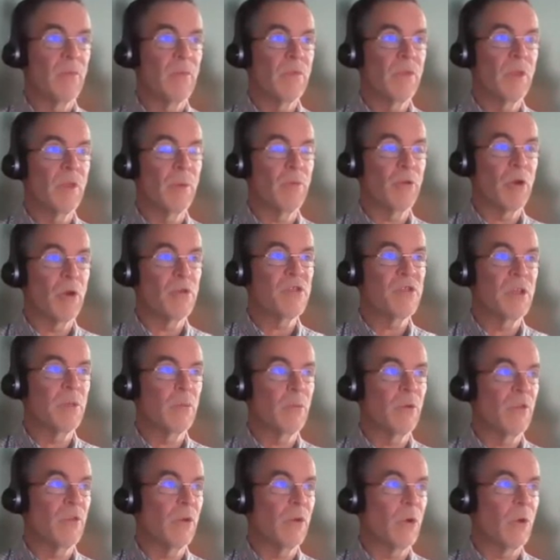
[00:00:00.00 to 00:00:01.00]
the
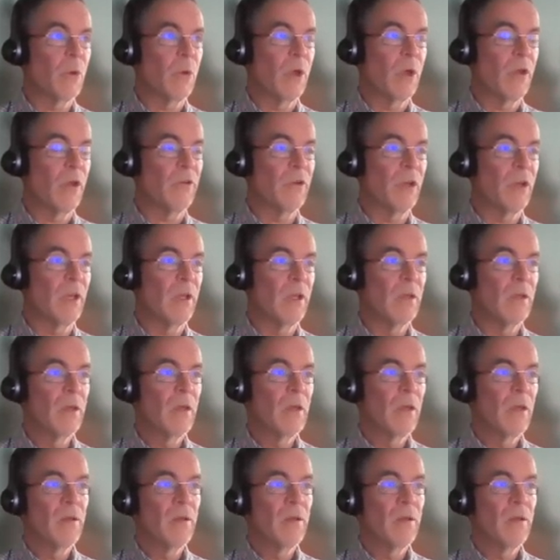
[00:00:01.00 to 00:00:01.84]
protein with your query,